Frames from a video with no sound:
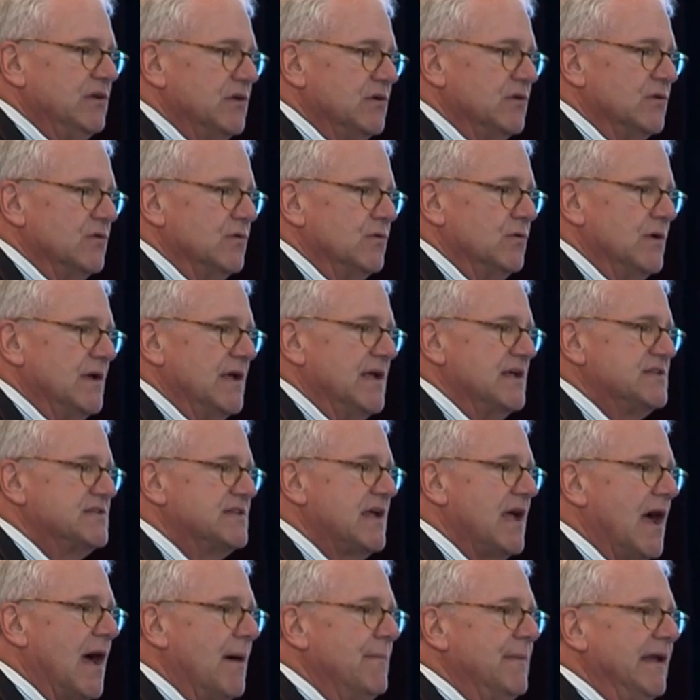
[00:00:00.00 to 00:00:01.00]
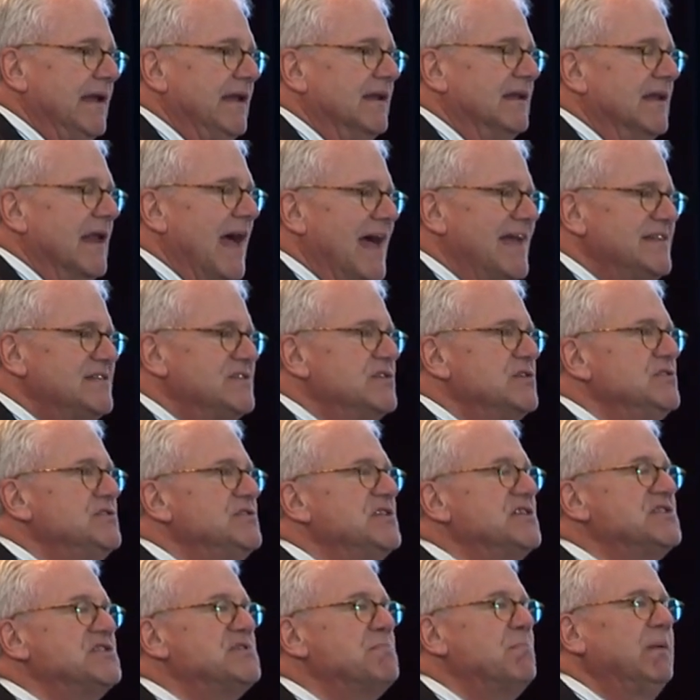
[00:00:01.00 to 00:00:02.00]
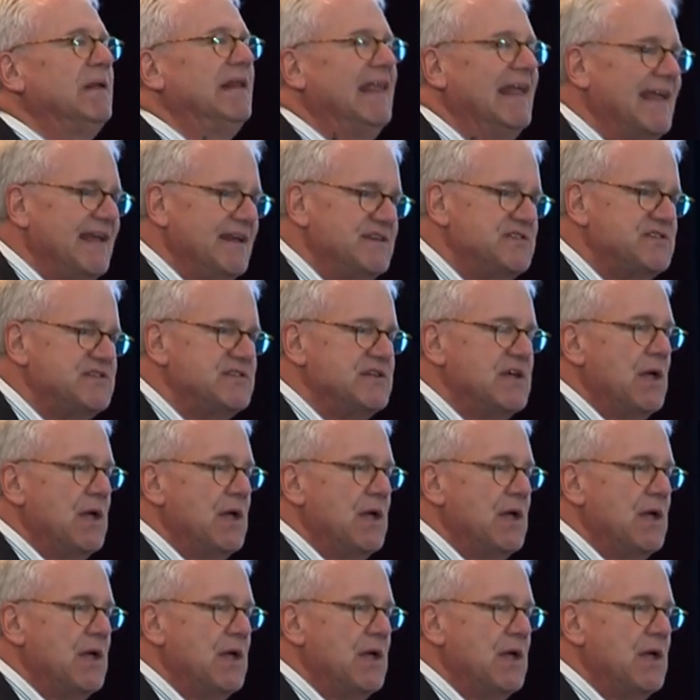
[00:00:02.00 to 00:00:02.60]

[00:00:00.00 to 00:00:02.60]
new is coming not to displace